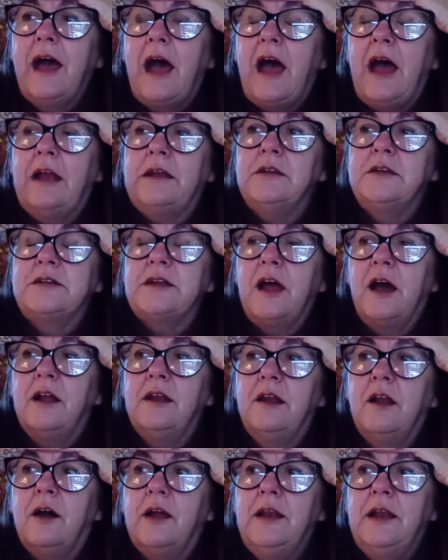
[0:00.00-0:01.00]
And,
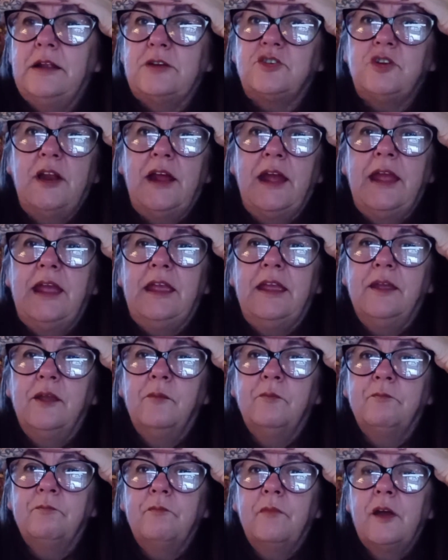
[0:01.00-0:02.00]
like, literally,
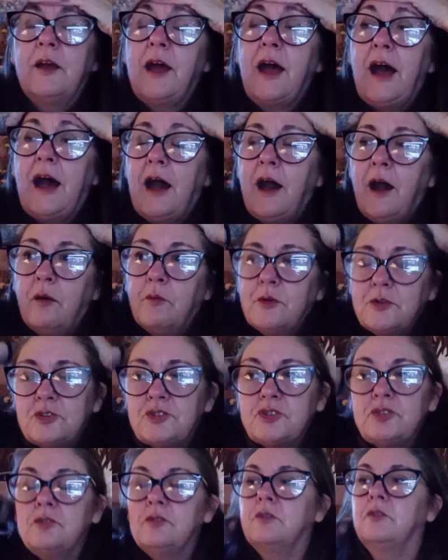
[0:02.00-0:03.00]
I
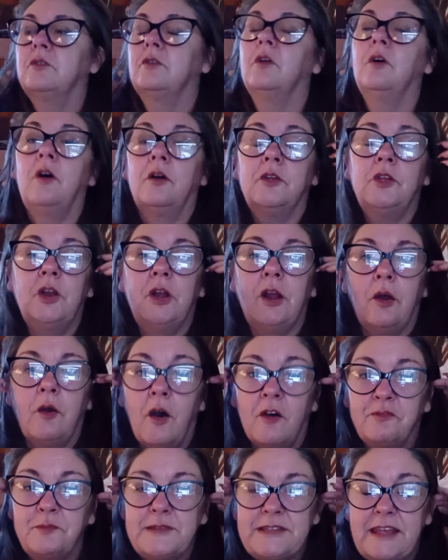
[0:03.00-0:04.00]
was,
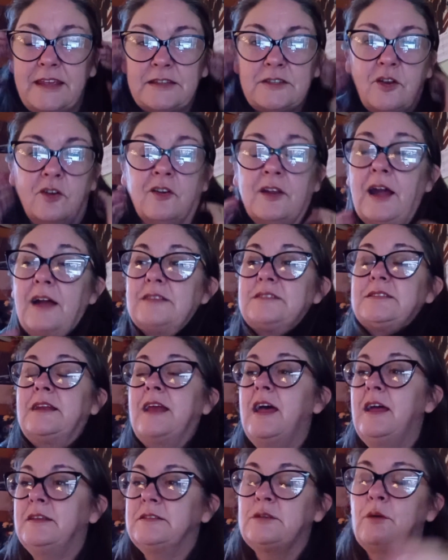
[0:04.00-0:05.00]
off my tits on gas and
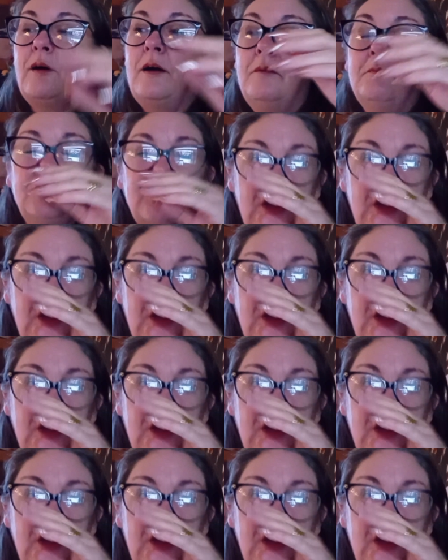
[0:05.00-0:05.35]
air. So I'm